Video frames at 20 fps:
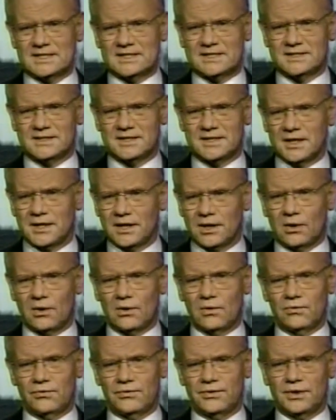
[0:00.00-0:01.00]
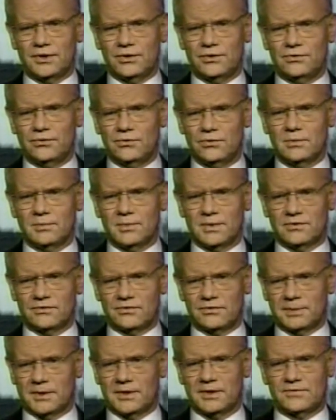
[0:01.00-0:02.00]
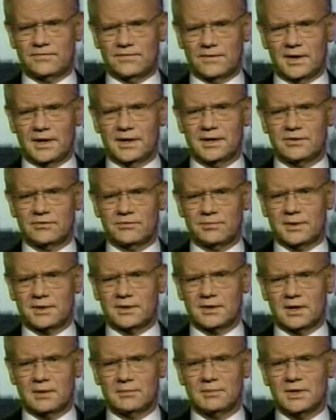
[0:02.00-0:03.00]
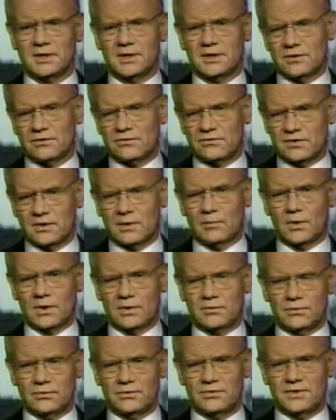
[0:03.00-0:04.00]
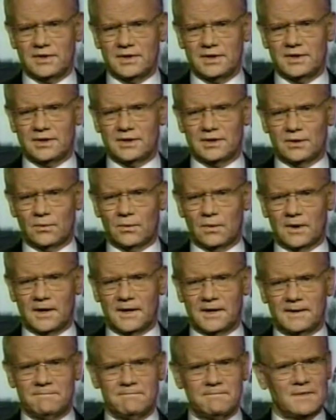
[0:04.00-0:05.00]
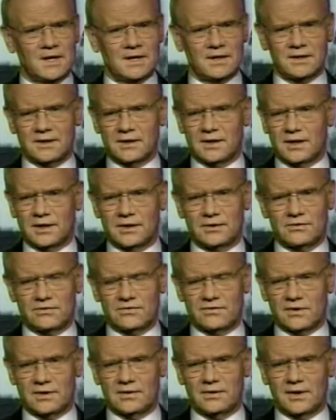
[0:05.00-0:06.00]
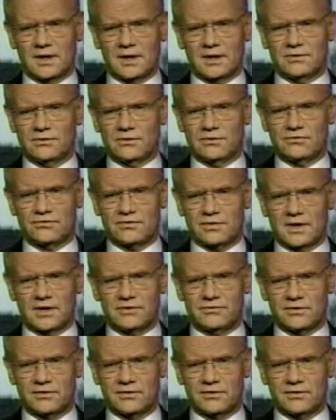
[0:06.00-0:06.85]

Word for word: Now, the human spaceflight has become somewhat routine in a way. I hate to say that in this tragic